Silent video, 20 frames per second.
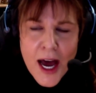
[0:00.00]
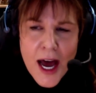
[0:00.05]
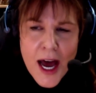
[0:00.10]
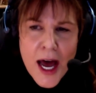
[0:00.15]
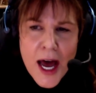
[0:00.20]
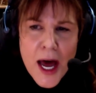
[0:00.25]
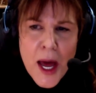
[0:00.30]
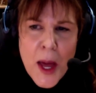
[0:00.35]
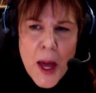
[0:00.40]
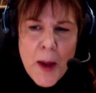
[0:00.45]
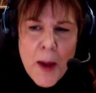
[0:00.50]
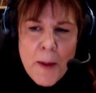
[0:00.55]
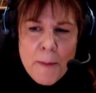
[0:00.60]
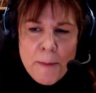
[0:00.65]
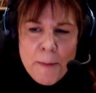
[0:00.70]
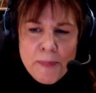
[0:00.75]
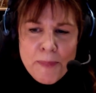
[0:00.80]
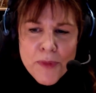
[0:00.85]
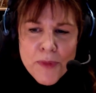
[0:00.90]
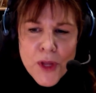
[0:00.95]

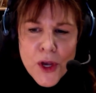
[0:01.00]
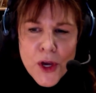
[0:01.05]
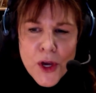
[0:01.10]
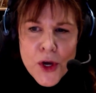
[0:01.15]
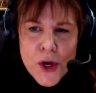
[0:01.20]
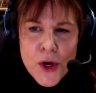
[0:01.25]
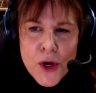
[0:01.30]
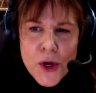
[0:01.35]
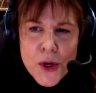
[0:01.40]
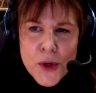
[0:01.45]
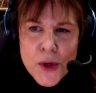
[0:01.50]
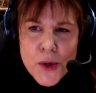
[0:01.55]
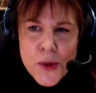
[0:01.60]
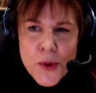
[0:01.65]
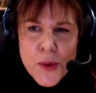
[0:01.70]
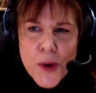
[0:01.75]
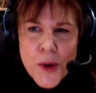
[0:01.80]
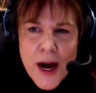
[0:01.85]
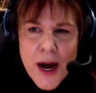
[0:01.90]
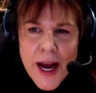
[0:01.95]
um,
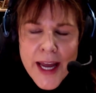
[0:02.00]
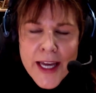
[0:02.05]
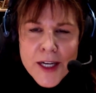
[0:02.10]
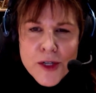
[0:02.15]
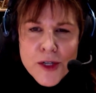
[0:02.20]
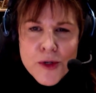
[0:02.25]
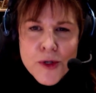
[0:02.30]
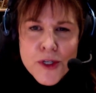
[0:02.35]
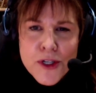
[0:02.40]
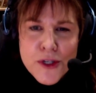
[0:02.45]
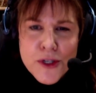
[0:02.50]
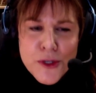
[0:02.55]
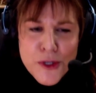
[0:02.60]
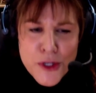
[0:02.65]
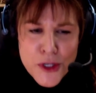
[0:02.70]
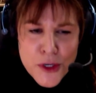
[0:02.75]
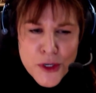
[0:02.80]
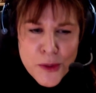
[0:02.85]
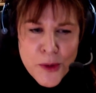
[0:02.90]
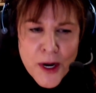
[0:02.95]
who I
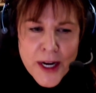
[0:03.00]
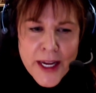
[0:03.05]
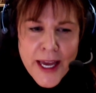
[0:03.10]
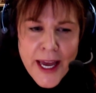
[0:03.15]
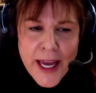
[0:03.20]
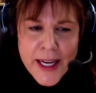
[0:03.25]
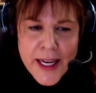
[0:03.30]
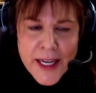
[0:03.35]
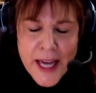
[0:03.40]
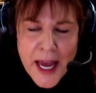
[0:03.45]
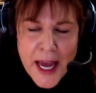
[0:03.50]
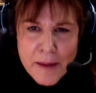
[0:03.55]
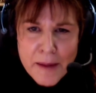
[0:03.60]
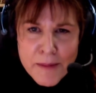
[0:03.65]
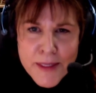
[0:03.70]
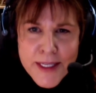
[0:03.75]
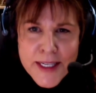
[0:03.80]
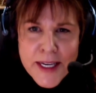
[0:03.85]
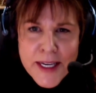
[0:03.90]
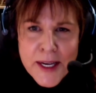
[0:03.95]
introduced to arcade
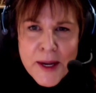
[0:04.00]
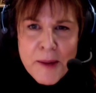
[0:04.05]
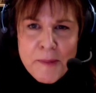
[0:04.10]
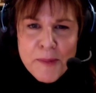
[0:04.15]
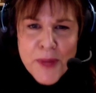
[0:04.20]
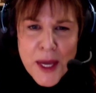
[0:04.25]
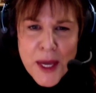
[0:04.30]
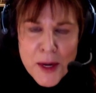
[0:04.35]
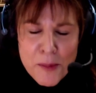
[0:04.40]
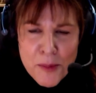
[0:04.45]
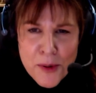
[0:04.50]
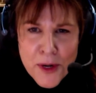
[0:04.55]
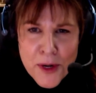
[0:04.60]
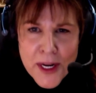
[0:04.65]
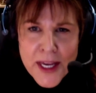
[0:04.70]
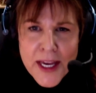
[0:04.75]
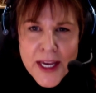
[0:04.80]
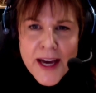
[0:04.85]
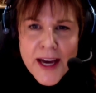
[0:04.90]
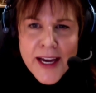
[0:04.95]
games at a
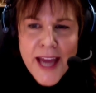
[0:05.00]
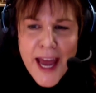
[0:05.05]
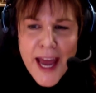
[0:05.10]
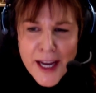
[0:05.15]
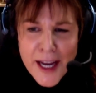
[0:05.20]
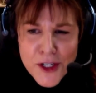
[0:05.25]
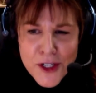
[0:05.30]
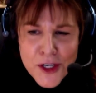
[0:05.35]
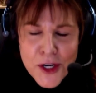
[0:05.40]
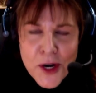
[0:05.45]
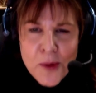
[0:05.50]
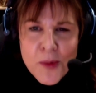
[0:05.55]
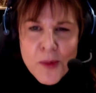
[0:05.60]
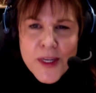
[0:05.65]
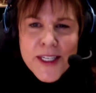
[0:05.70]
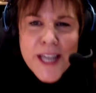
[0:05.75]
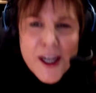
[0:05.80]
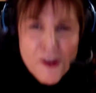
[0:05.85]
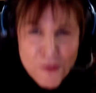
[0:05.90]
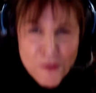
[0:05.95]
pretty young age. We
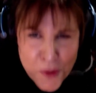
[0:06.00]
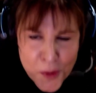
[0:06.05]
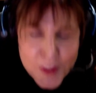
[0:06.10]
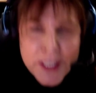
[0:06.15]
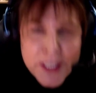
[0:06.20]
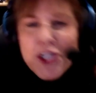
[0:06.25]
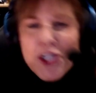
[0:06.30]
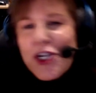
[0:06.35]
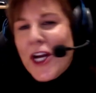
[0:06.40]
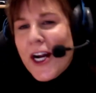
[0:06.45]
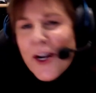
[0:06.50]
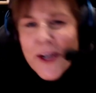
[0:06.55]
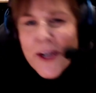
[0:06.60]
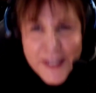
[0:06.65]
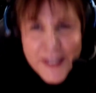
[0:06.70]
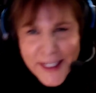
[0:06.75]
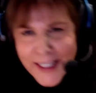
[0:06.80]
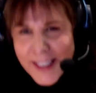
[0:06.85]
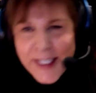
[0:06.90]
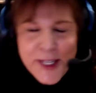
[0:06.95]
take a folding chair
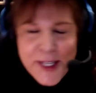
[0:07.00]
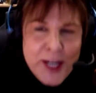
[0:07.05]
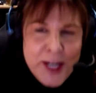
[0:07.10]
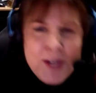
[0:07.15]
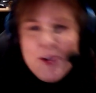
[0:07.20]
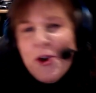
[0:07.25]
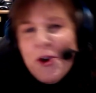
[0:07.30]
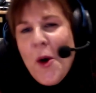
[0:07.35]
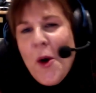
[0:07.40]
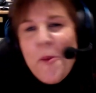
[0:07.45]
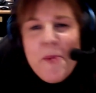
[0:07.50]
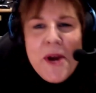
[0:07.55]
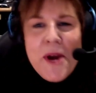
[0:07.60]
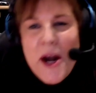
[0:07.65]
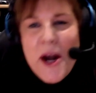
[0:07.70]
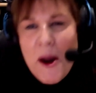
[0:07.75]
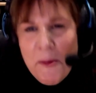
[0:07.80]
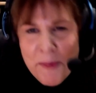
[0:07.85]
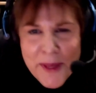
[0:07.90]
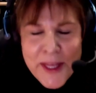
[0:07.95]
and open
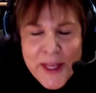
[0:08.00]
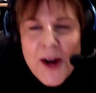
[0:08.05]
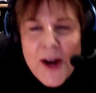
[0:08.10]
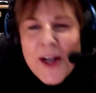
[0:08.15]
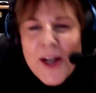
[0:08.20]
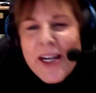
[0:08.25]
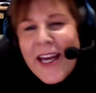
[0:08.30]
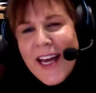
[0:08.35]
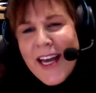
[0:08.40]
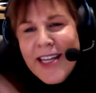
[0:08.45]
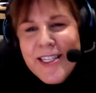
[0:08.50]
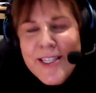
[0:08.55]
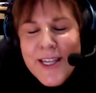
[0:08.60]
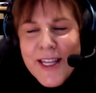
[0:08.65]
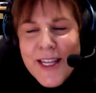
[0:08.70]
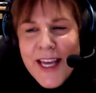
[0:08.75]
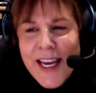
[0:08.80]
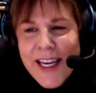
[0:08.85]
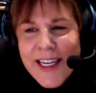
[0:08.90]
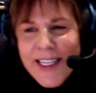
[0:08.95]
it up in the arcade so
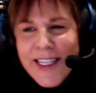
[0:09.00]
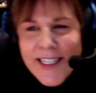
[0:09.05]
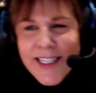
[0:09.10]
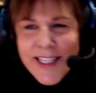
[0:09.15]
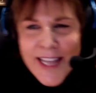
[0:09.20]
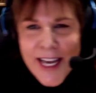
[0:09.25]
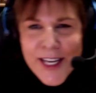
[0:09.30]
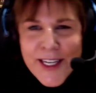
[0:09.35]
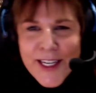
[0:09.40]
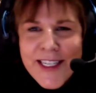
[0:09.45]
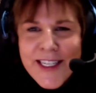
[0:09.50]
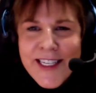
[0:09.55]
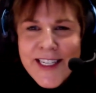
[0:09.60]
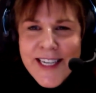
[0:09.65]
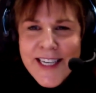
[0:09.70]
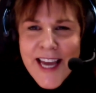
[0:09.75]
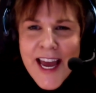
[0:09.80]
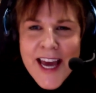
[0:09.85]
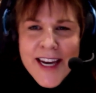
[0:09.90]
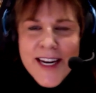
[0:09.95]
they could
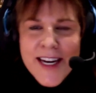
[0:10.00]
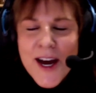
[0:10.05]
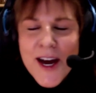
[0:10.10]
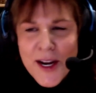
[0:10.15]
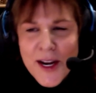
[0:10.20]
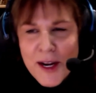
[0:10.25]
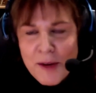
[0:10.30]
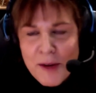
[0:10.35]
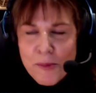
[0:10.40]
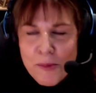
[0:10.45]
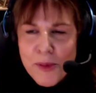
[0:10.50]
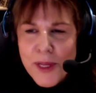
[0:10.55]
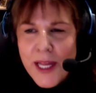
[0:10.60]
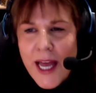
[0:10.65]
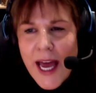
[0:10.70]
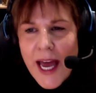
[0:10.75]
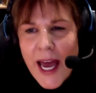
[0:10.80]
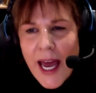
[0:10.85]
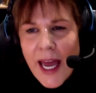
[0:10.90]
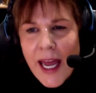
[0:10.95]
stand on it and
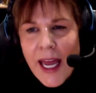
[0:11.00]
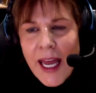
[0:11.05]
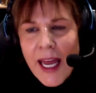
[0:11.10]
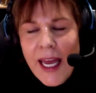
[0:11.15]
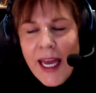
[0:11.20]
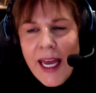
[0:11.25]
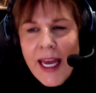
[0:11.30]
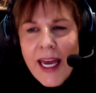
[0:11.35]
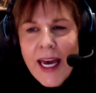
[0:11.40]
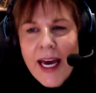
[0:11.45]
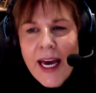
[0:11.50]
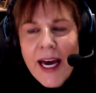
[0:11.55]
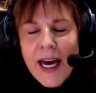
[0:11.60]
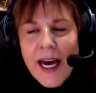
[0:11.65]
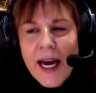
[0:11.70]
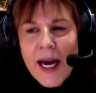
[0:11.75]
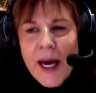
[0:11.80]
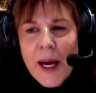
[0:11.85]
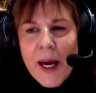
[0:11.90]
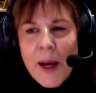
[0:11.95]
play.
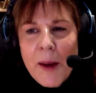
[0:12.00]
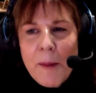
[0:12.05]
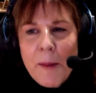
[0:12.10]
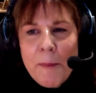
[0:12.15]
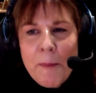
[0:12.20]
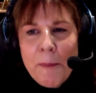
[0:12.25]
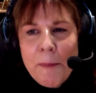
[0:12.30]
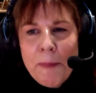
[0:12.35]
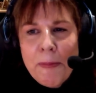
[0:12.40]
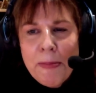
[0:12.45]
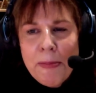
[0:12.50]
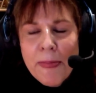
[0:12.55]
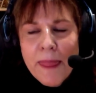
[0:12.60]
Um,